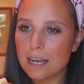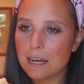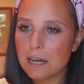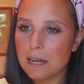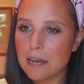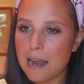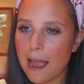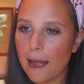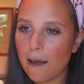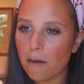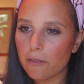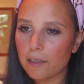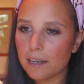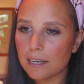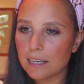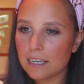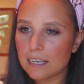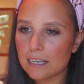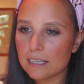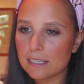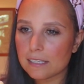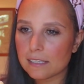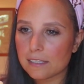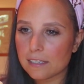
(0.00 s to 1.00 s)
Now that
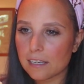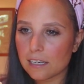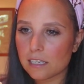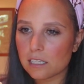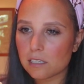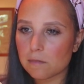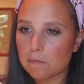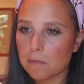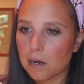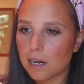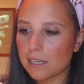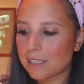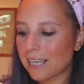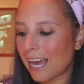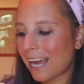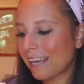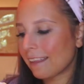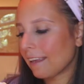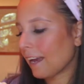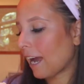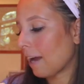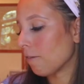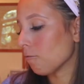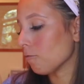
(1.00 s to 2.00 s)
he's six months, I,
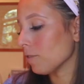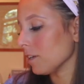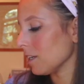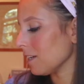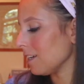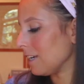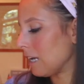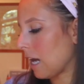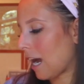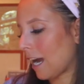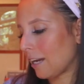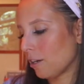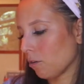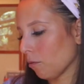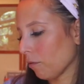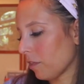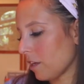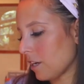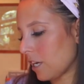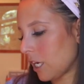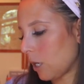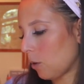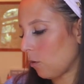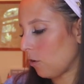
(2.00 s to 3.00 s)
like I really, I don't
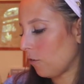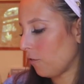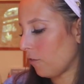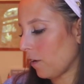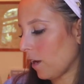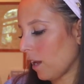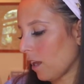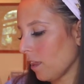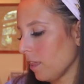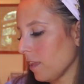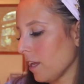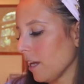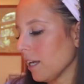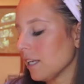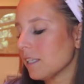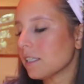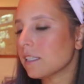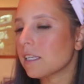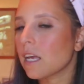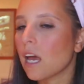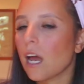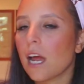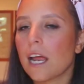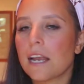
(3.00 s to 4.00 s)
think he would fit in
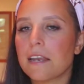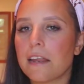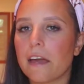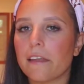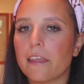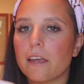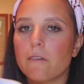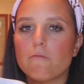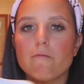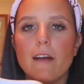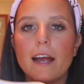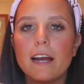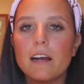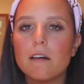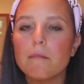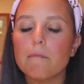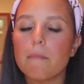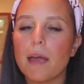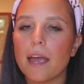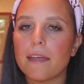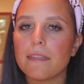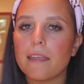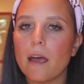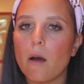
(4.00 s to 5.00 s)
this. Now they
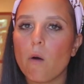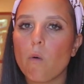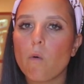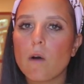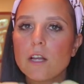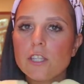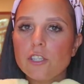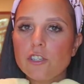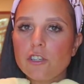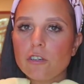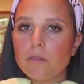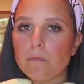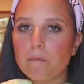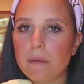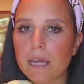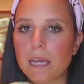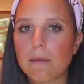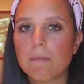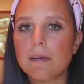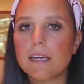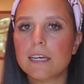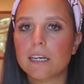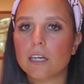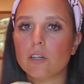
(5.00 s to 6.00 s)
recommend that once your
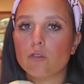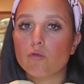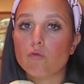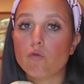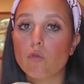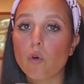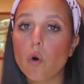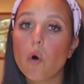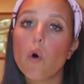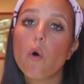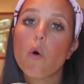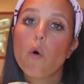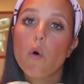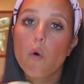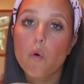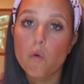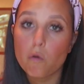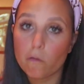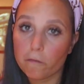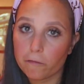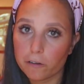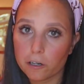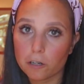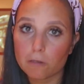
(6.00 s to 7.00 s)
baby can roll
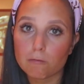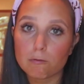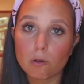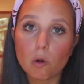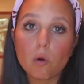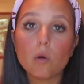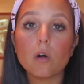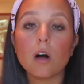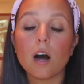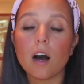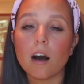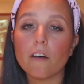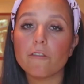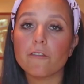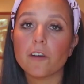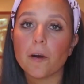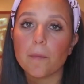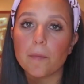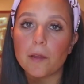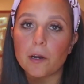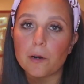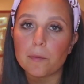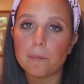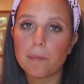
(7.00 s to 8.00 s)
over, roll
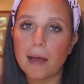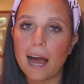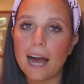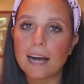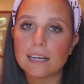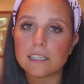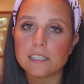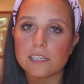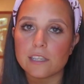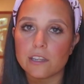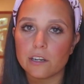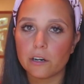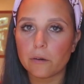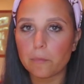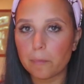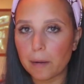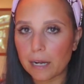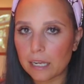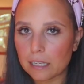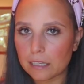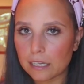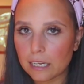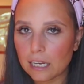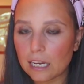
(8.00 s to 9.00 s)
from their back to their
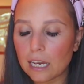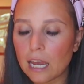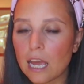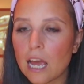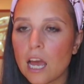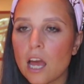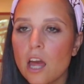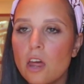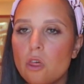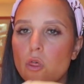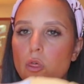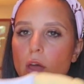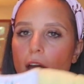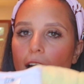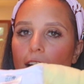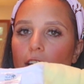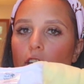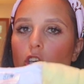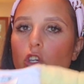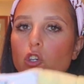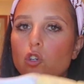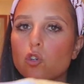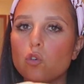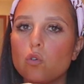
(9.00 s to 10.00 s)
belly that
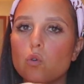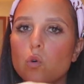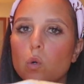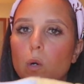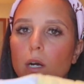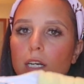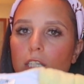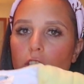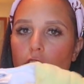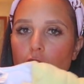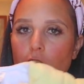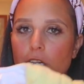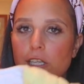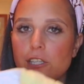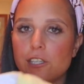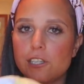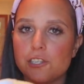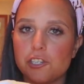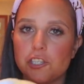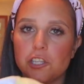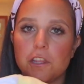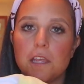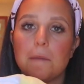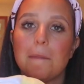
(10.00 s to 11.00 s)
you
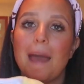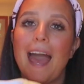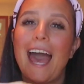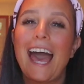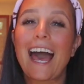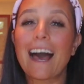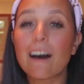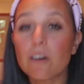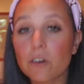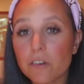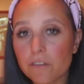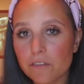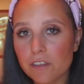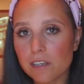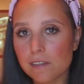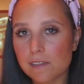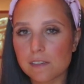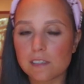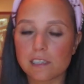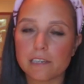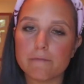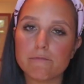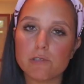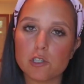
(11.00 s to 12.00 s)
transition them out of the
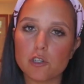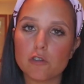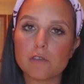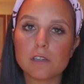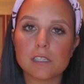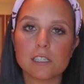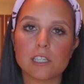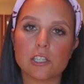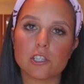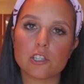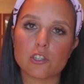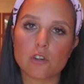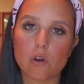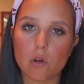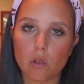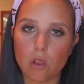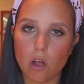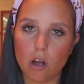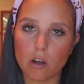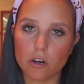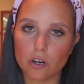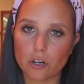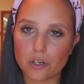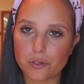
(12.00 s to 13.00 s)
sleep suit because it's no
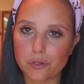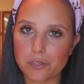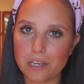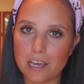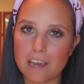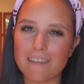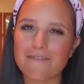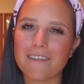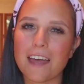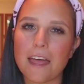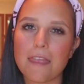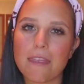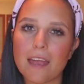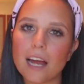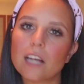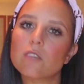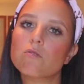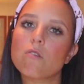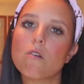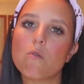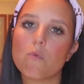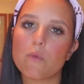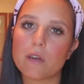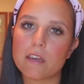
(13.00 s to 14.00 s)
longer safe. And that's
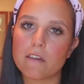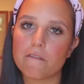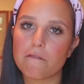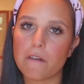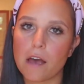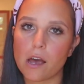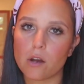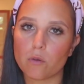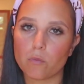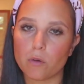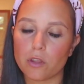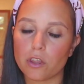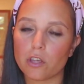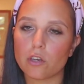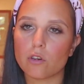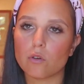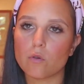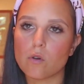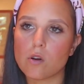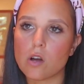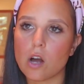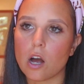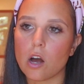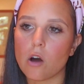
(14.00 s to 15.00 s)
what we found with
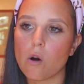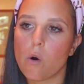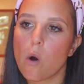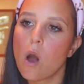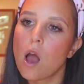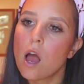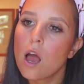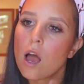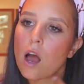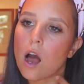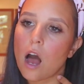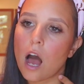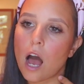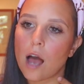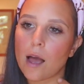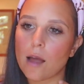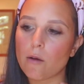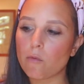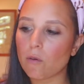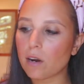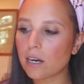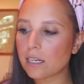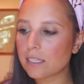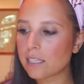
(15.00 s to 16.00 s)
Hugo. Uh,
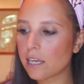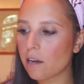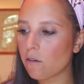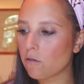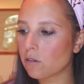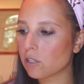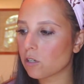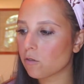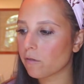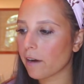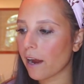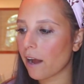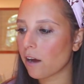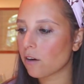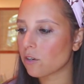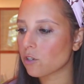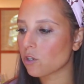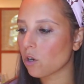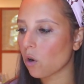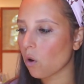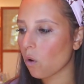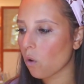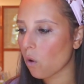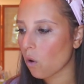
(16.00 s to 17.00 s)
I want to say it was
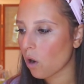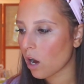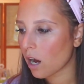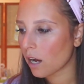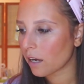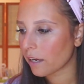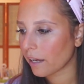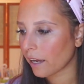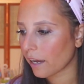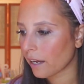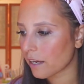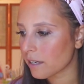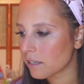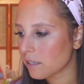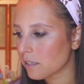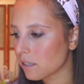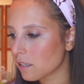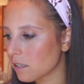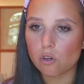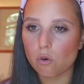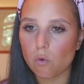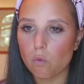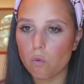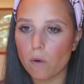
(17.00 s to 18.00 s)
around
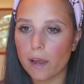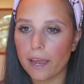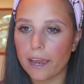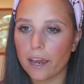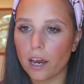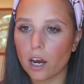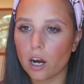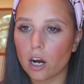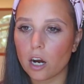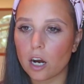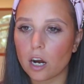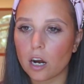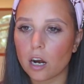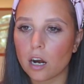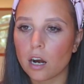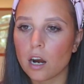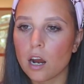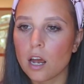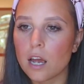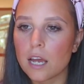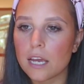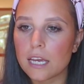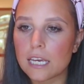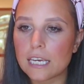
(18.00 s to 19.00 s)
August where
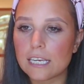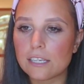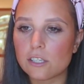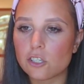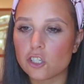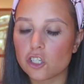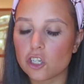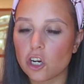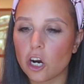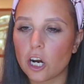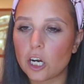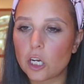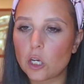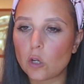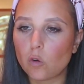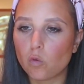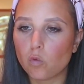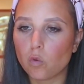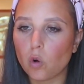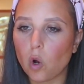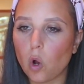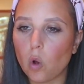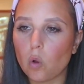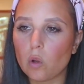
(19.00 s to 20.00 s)
he started
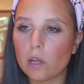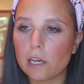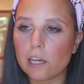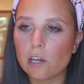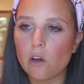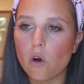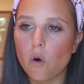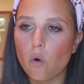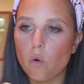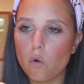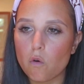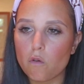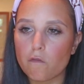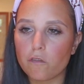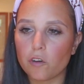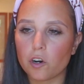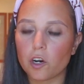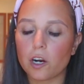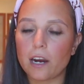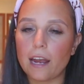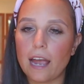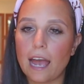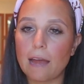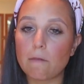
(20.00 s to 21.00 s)
rolling
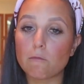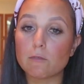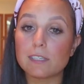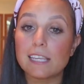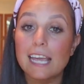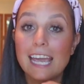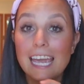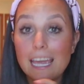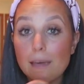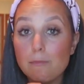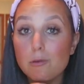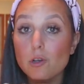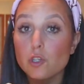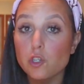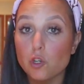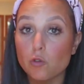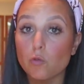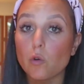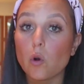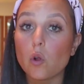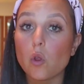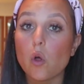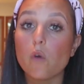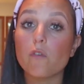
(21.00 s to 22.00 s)
over and was able to
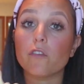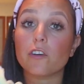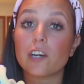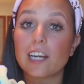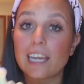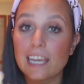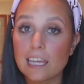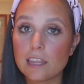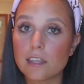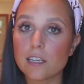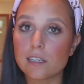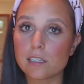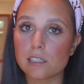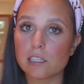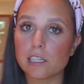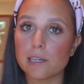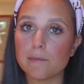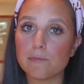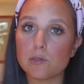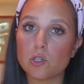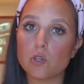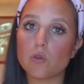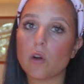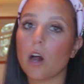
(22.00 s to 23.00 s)
roll over in the
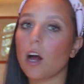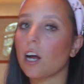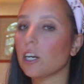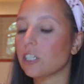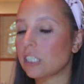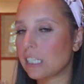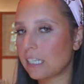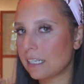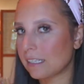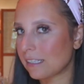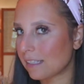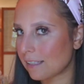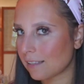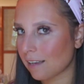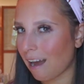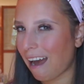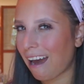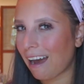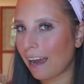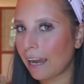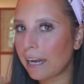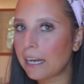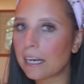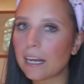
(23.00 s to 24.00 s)
sleep suit onto his
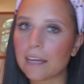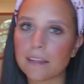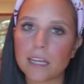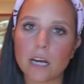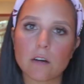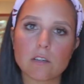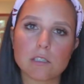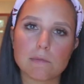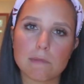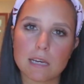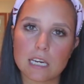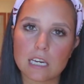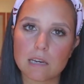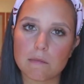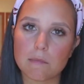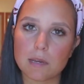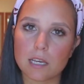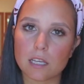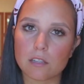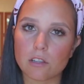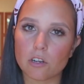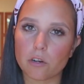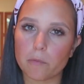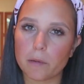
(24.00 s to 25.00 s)
side and that was making
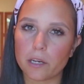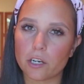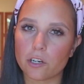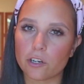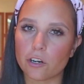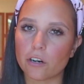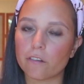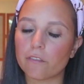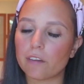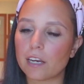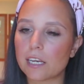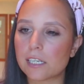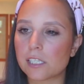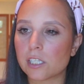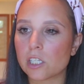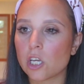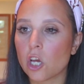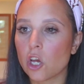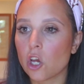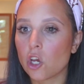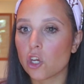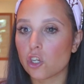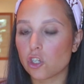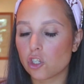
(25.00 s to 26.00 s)
me a little bit nervous.
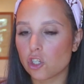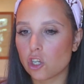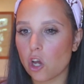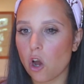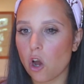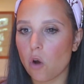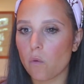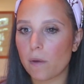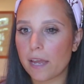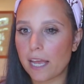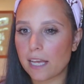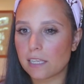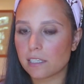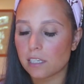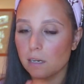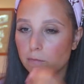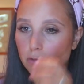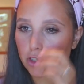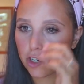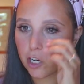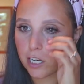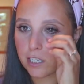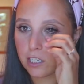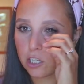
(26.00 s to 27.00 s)
So we ended up
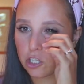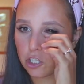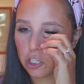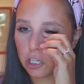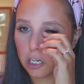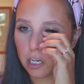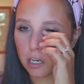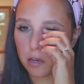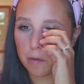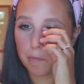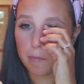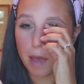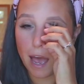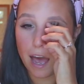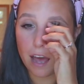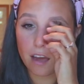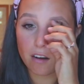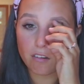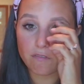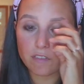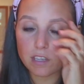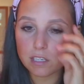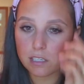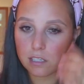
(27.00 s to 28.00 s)
transitioning him out
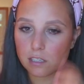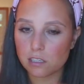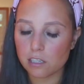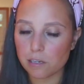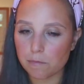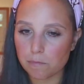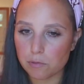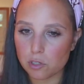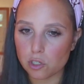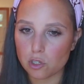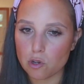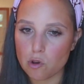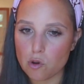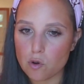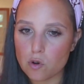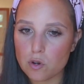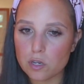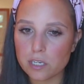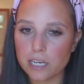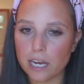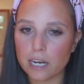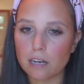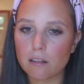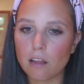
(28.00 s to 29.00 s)
of the sleep
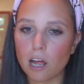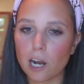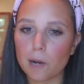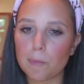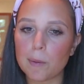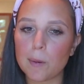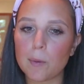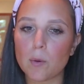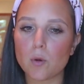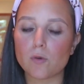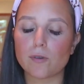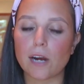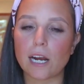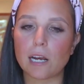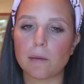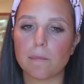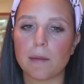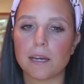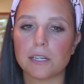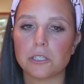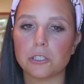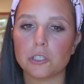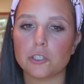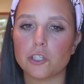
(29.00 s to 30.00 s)
suit and a lot of people
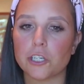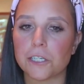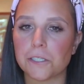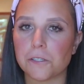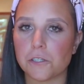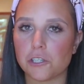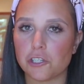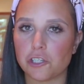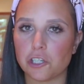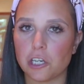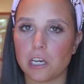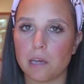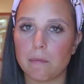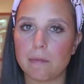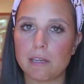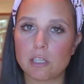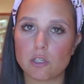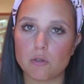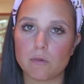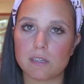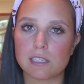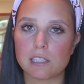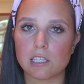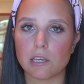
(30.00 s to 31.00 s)
recommended transitioning him
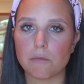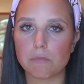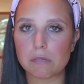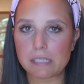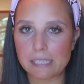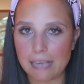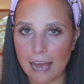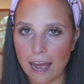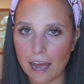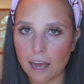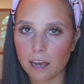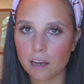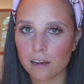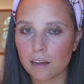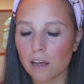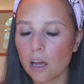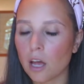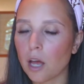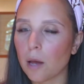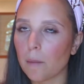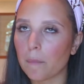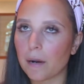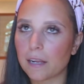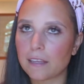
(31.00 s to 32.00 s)
into a sleep sack
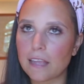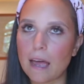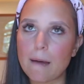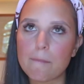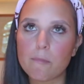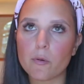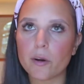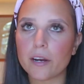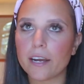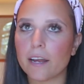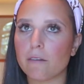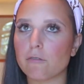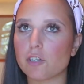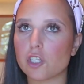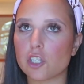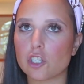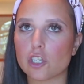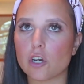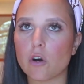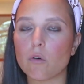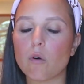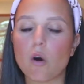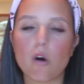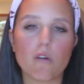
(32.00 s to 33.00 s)
but at that point I was
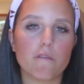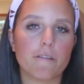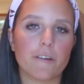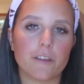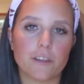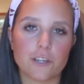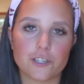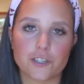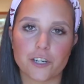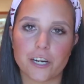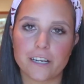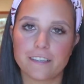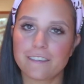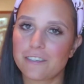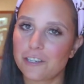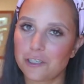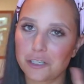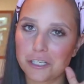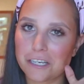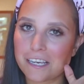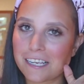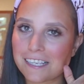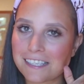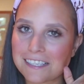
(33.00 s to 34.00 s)
so over the
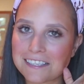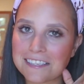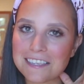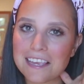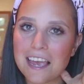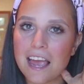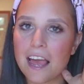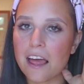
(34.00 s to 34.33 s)
transitions